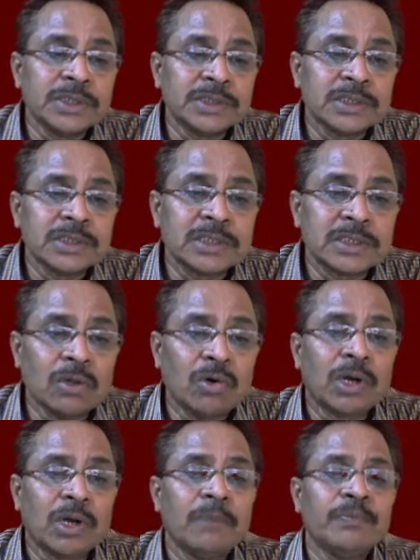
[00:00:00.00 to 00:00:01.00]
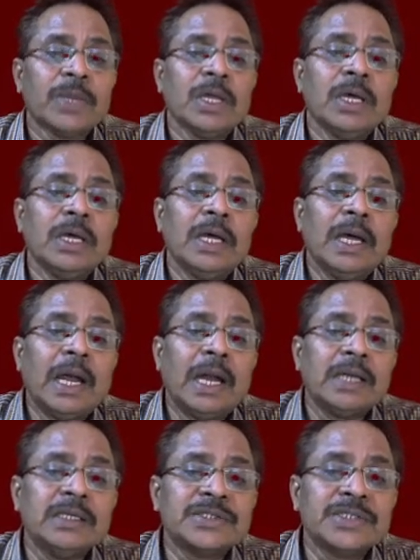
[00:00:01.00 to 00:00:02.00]
slower,
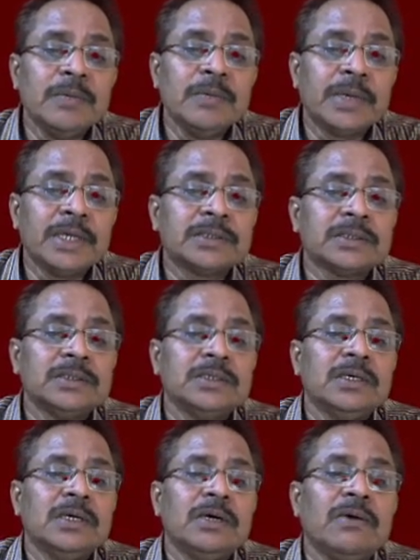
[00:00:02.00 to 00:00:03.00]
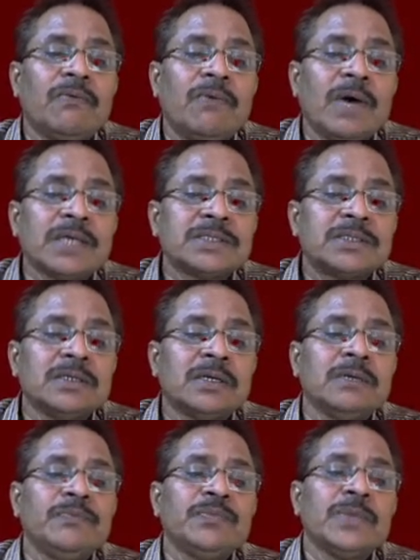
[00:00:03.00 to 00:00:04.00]
at the same rate,
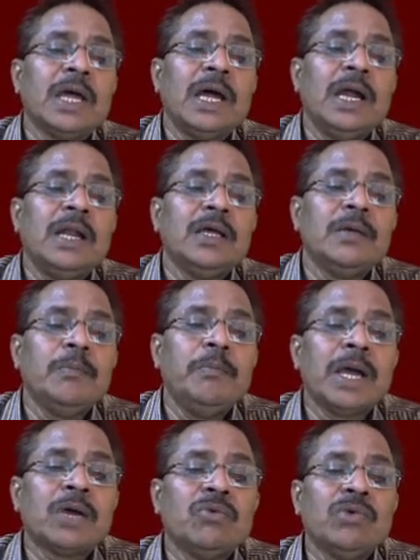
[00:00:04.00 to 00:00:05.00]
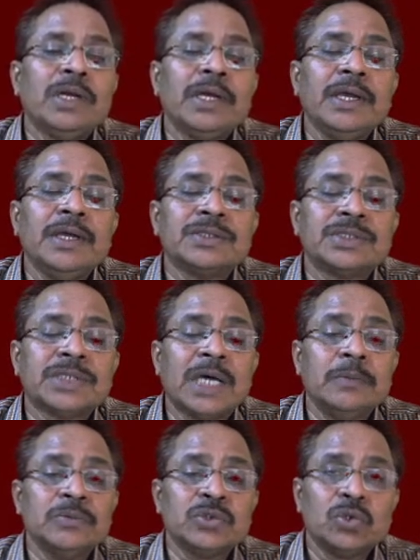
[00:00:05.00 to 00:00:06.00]
faster, and backward in
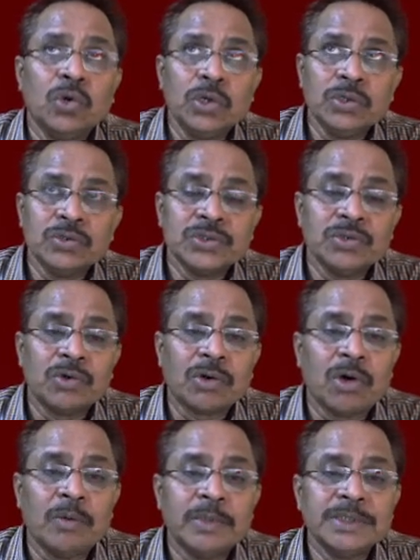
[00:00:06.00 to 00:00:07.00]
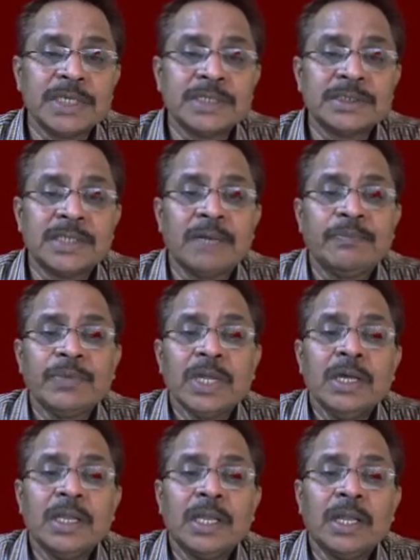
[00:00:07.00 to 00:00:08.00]
time. So don't use your common sense there.
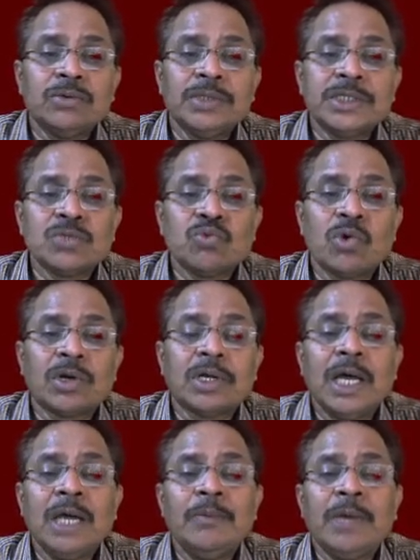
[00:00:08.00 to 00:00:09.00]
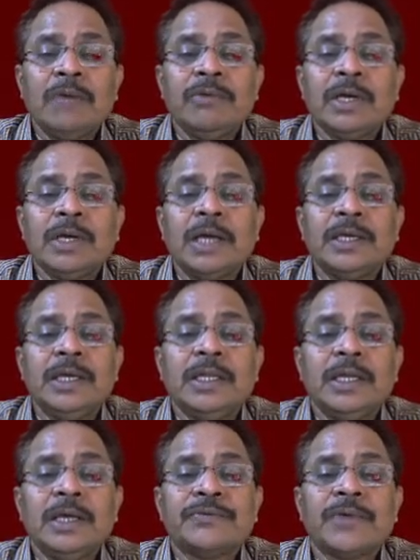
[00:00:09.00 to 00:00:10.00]
Now this is what I am having,
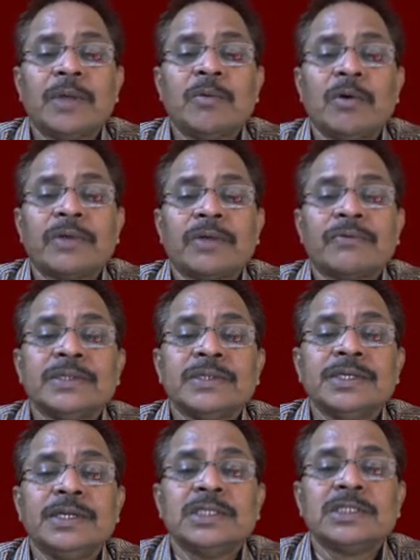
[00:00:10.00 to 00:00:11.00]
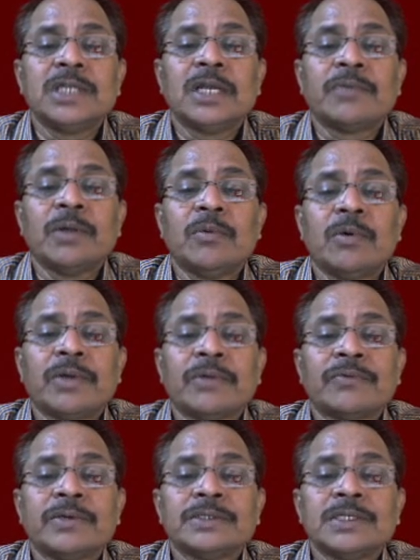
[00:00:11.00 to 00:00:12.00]
again a frame of reference, inertial frame of
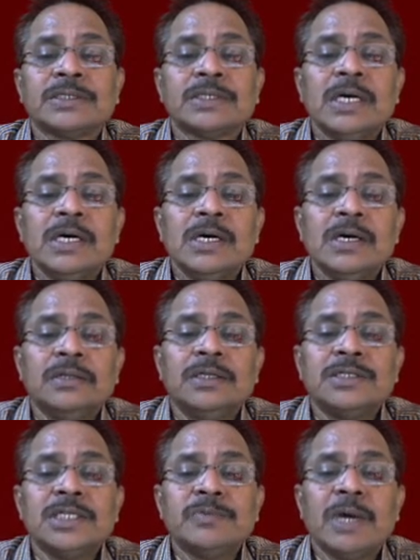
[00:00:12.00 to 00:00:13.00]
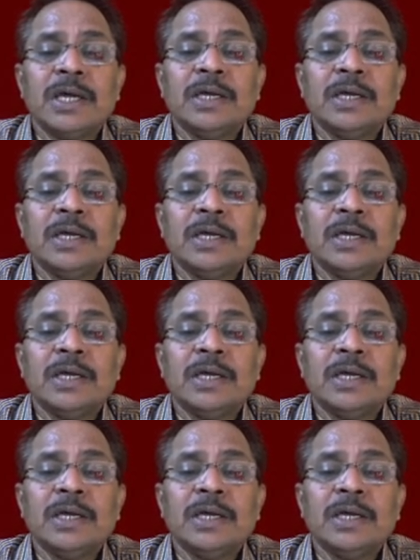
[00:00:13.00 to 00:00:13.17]
references. This is my